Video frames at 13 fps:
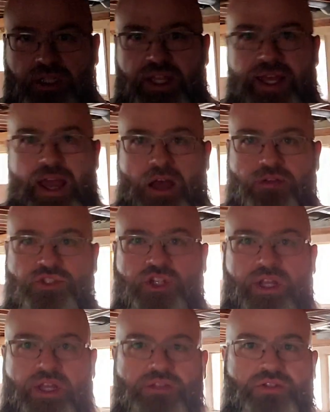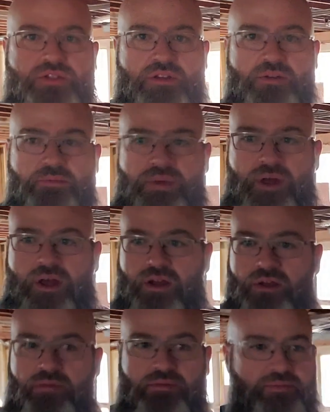layout change to
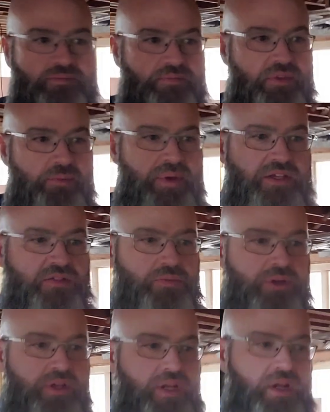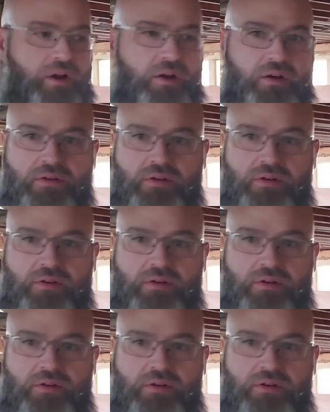the basement here.